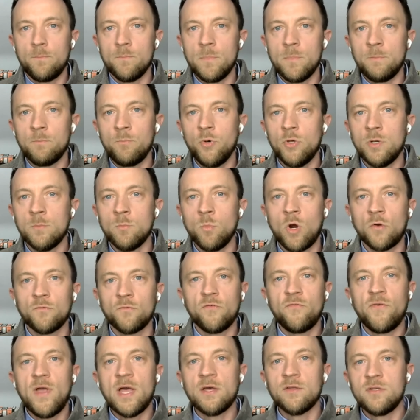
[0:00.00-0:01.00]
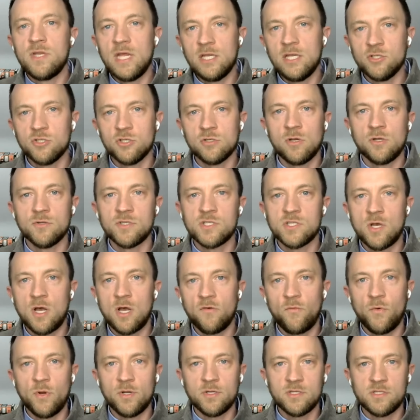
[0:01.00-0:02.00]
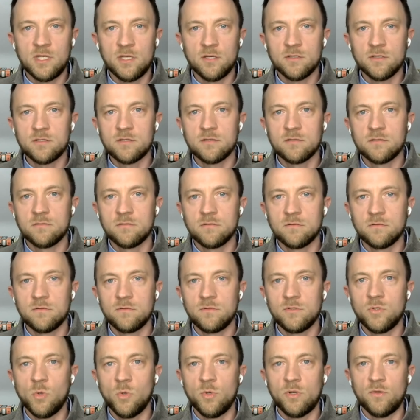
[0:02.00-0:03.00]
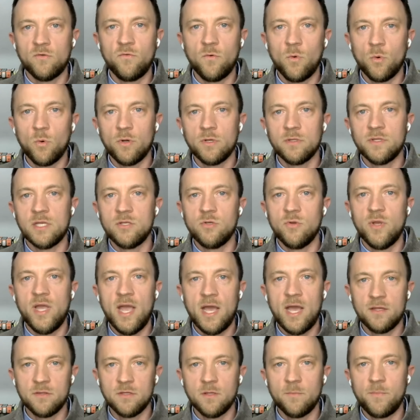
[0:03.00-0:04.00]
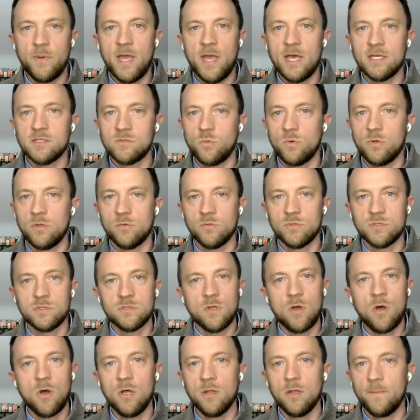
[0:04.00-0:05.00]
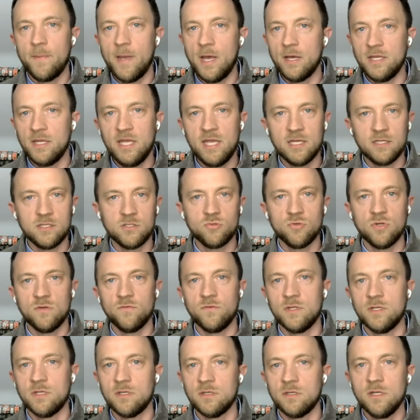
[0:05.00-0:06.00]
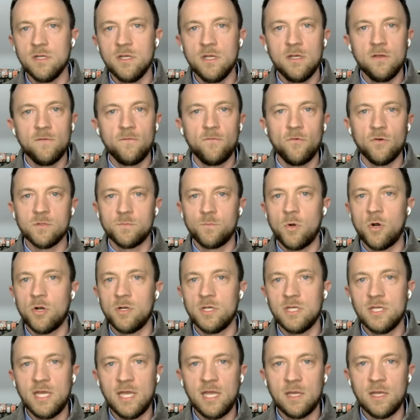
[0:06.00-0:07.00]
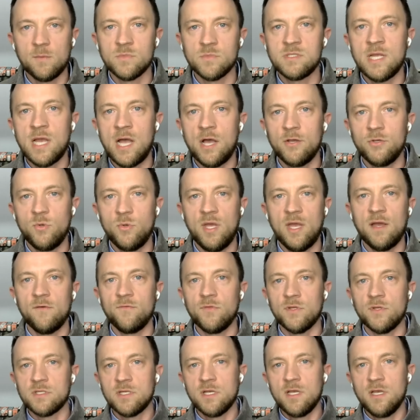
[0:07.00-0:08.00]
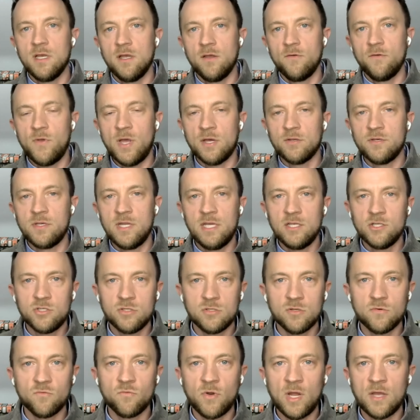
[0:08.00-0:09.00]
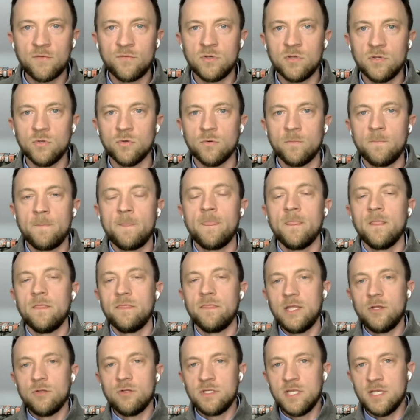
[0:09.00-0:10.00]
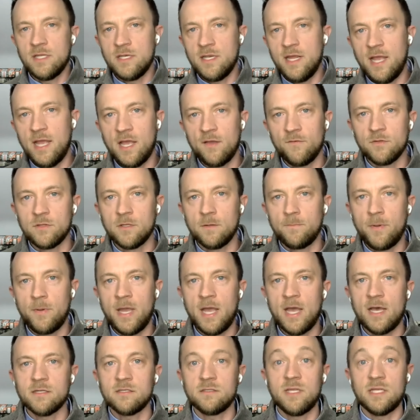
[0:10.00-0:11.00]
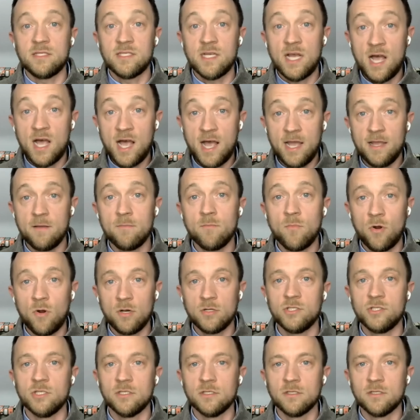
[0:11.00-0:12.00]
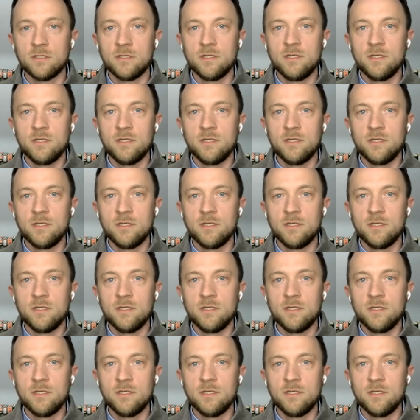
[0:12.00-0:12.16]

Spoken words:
put more of a foundation on software sales going forward than you had in the past, where it was all about hit-driven first-party games. Now you have this foundation of revenue that you didn't have in the past that's high margin,